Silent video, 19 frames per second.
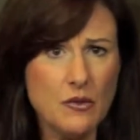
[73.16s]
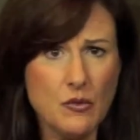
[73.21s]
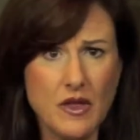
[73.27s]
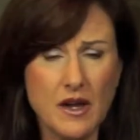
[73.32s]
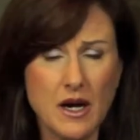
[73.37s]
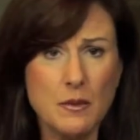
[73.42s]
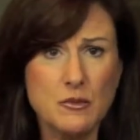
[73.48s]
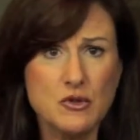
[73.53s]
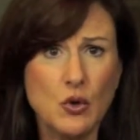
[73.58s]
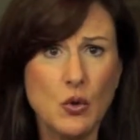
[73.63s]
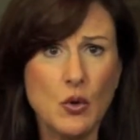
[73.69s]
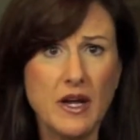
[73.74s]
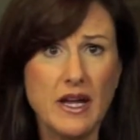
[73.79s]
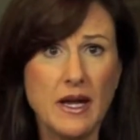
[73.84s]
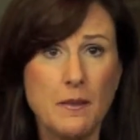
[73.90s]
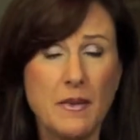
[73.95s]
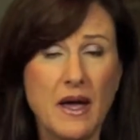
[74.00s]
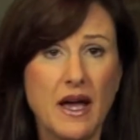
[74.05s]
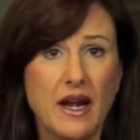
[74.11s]
that I'm
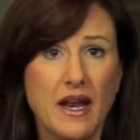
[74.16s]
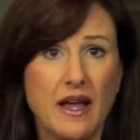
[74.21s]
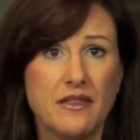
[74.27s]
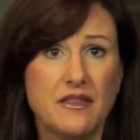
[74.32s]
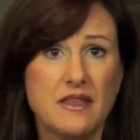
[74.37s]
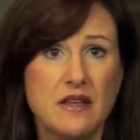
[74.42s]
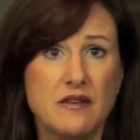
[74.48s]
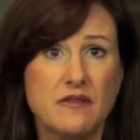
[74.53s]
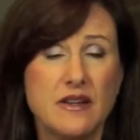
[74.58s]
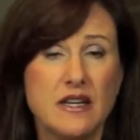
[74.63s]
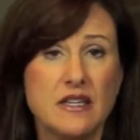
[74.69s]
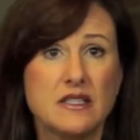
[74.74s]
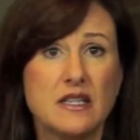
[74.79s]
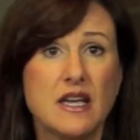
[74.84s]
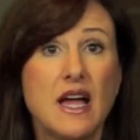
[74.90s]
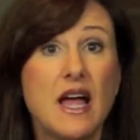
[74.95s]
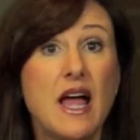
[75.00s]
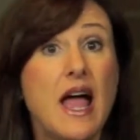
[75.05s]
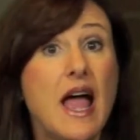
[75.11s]
talking about at the event,
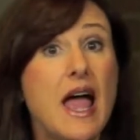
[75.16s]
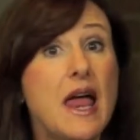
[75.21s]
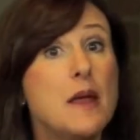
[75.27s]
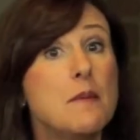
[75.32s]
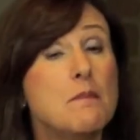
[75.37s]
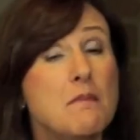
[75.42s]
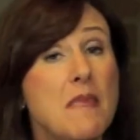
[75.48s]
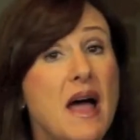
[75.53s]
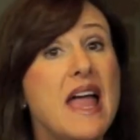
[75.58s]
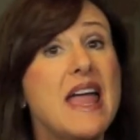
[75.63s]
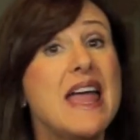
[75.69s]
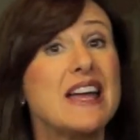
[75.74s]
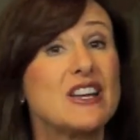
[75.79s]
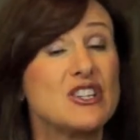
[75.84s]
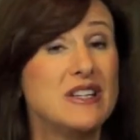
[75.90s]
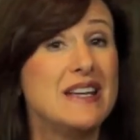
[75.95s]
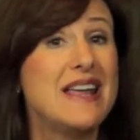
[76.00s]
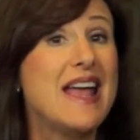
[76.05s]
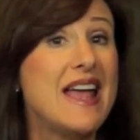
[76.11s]
and it may
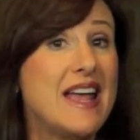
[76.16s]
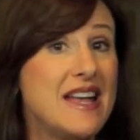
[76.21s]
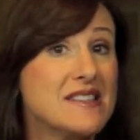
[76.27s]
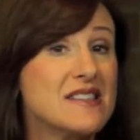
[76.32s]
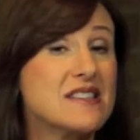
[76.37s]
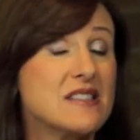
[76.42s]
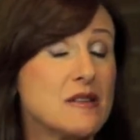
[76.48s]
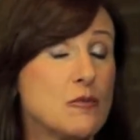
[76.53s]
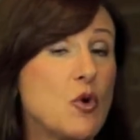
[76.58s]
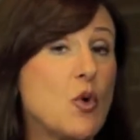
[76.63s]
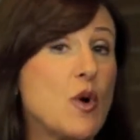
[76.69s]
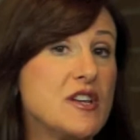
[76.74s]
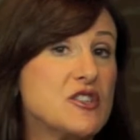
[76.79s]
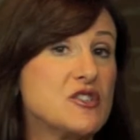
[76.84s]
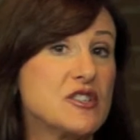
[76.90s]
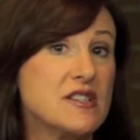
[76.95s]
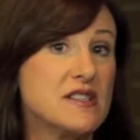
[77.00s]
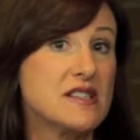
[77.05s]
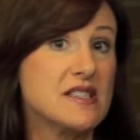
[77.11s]
actually answer some
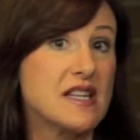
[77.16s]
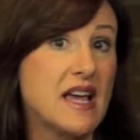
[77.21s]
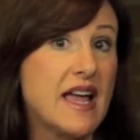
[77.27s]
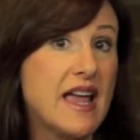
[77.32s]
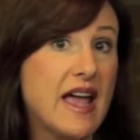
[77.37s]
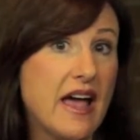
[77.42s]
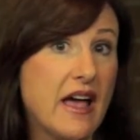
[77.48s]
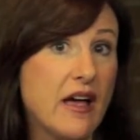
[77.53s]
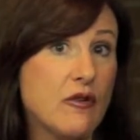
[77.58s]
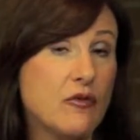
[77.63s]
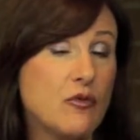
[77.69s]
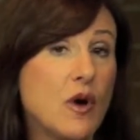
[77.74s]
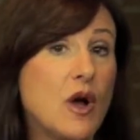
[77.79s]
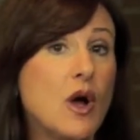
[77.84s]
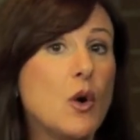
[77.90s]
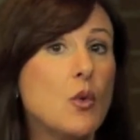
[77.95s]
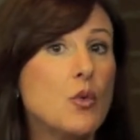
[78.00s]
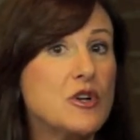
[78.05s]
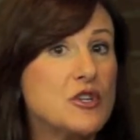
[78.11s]
questions they have,
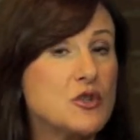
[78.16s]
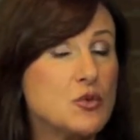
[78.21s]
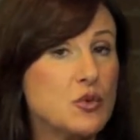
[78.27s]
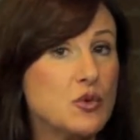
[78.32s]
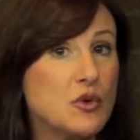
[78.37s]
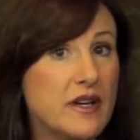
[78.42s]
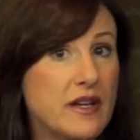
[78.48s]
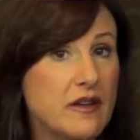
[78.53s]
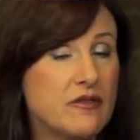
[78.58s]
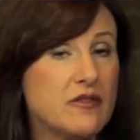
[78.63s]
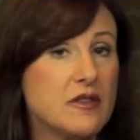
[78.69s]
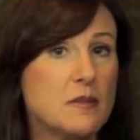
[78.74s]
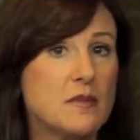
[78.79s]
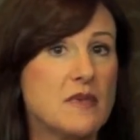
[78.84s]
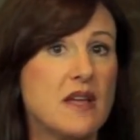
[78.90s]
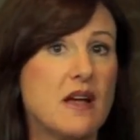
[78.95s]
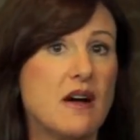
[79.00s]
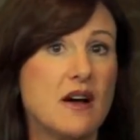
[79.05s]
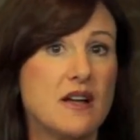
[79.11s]
which will give
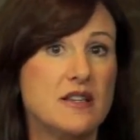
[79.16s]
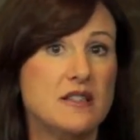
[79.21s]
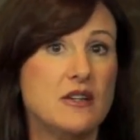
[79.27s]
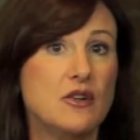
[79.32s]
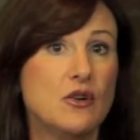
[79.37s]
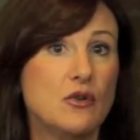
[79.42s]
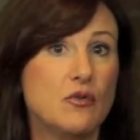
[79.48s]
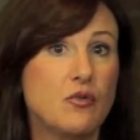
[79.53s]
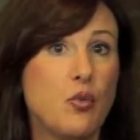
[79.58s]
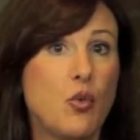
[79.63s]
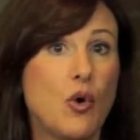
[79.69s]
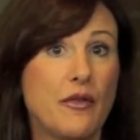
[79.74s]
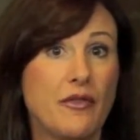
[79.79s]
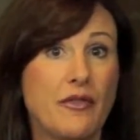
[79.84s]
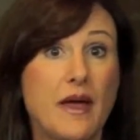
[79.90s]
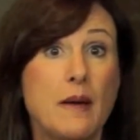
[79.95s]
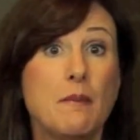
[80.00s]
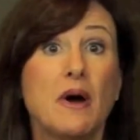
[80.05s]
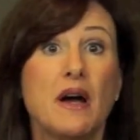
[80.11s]
them the idea of
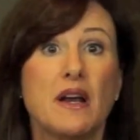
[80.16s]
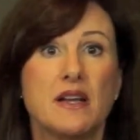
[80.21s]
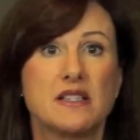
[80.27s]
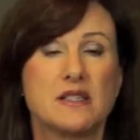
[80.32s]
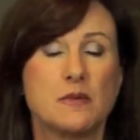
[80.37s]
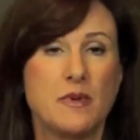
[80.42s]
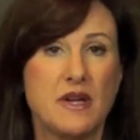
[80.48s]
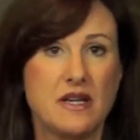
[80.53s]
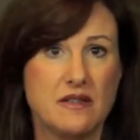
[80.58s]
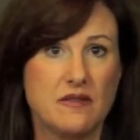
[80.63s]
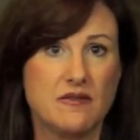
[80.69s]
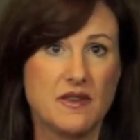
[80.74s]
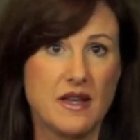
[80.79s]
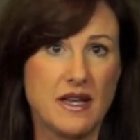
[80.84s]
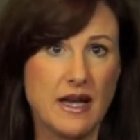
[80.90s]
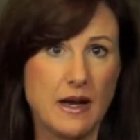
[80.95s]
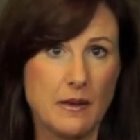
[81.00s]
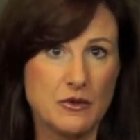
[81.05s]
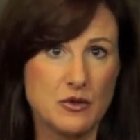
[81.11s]
what they might expect if
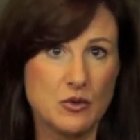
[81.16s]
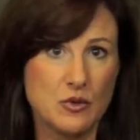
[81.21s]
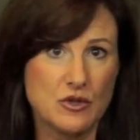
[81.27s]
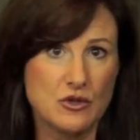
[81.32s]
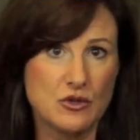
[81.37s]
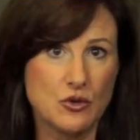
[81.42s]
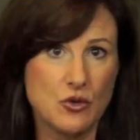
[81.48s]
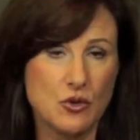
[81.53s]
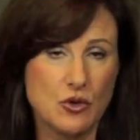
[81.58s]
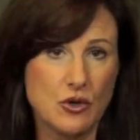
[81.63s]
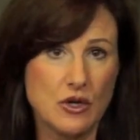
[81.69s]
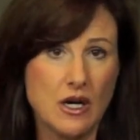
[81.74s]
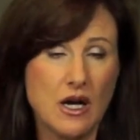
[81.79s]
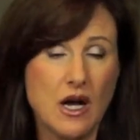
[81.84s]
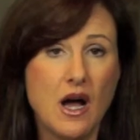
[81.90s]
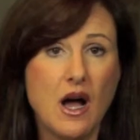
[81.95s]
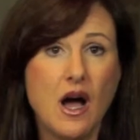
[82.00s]
they come to a talk.